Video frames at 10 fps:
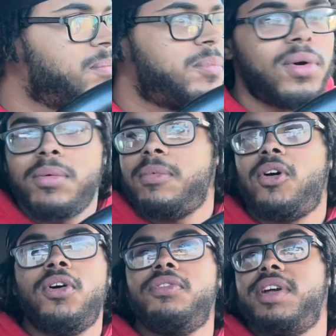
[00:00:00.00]
Boom.
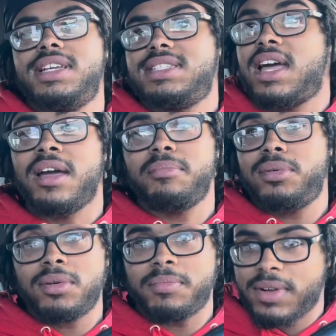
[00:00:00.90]
On FaceTime.
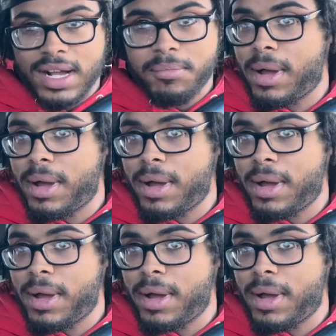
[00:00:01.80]
Boom.